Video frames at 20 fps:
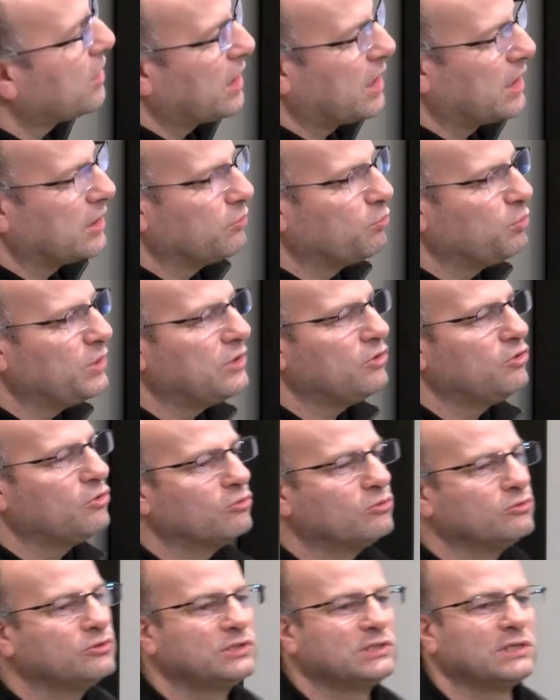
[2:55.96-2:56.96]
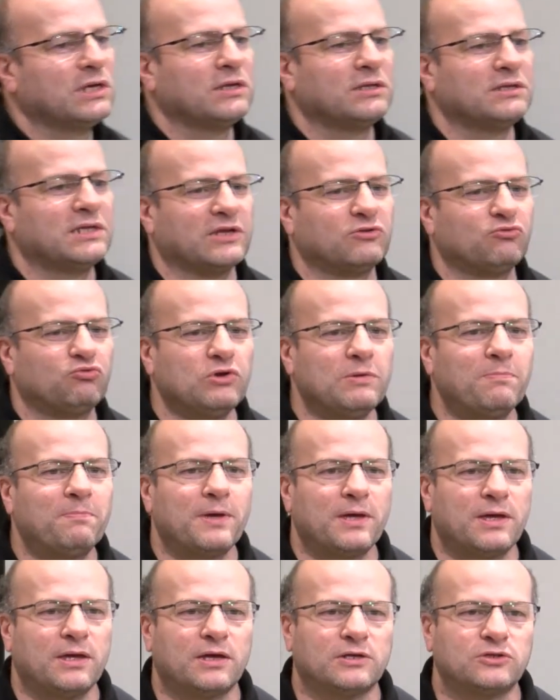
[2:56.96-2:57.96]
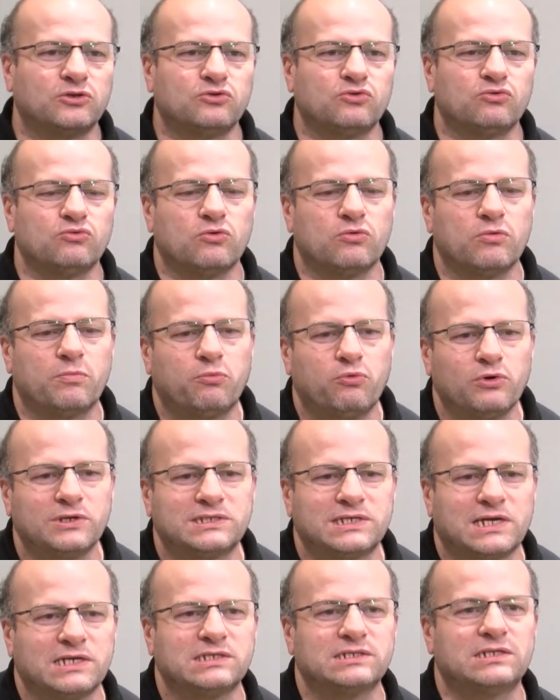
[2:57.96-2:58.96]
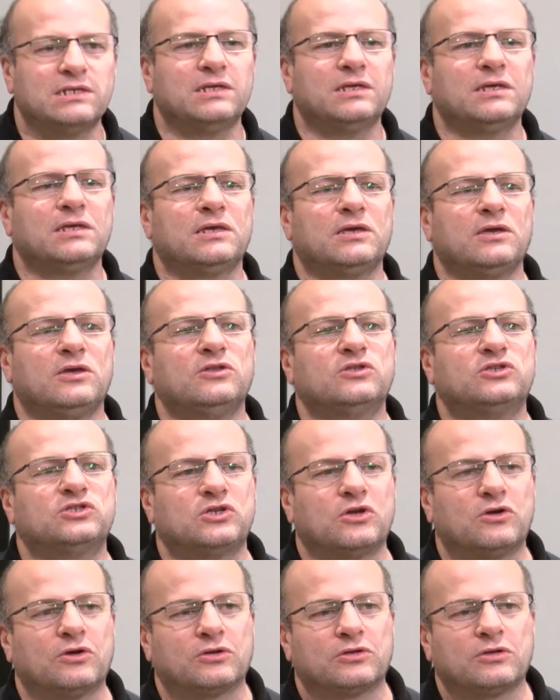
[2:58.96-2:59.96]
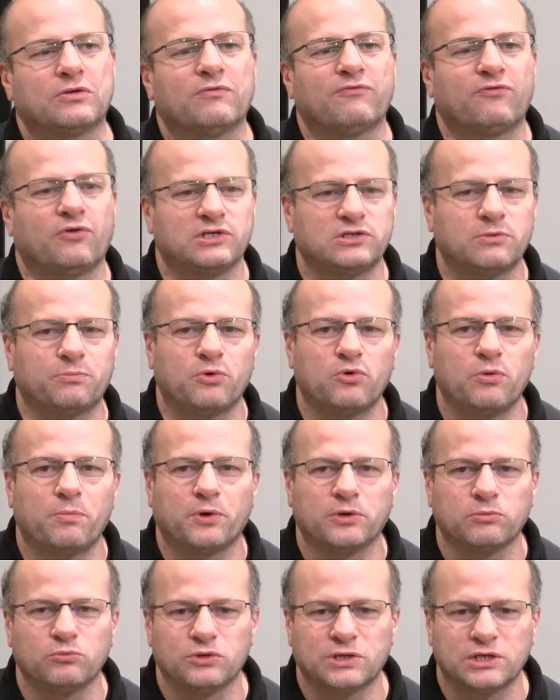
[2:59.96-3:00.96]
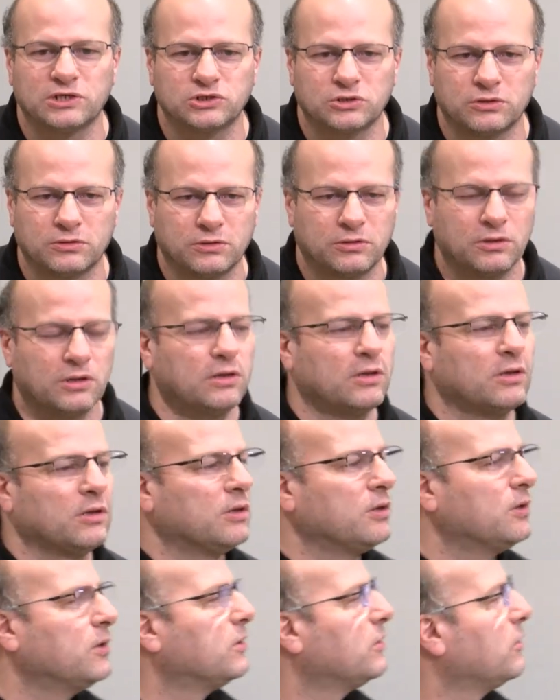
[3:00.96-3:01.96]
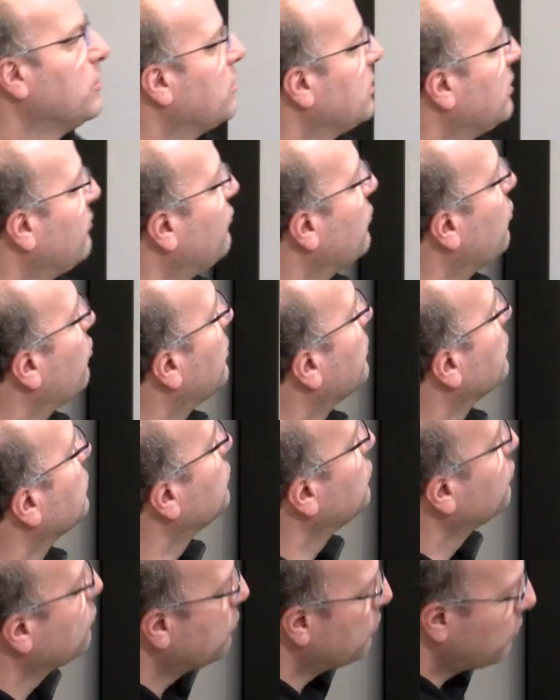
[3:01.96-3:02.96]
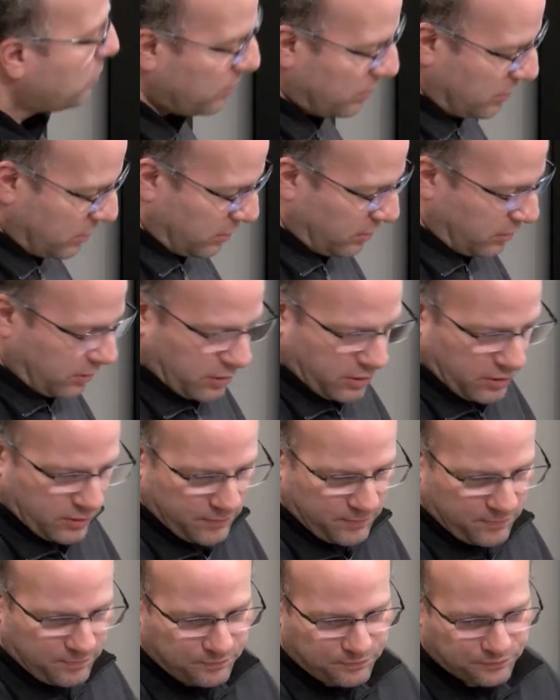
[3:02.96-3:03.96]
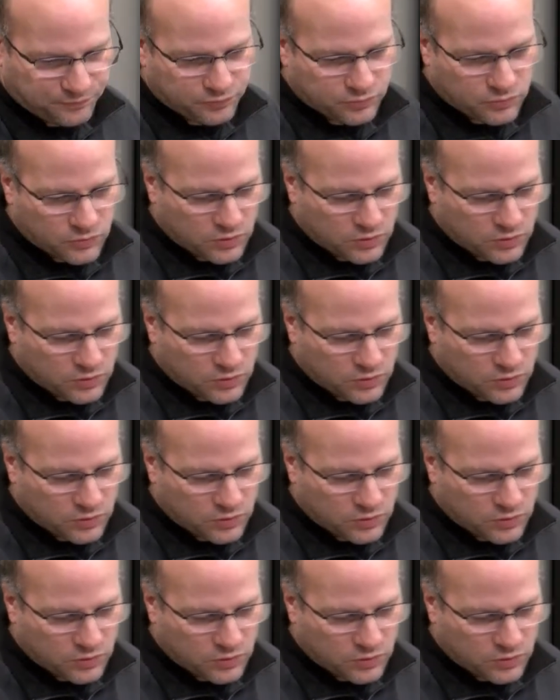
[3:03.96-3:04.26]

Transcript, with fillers: and we use that repair to precisely insert, for example, the point mutation, uh, if you want to um,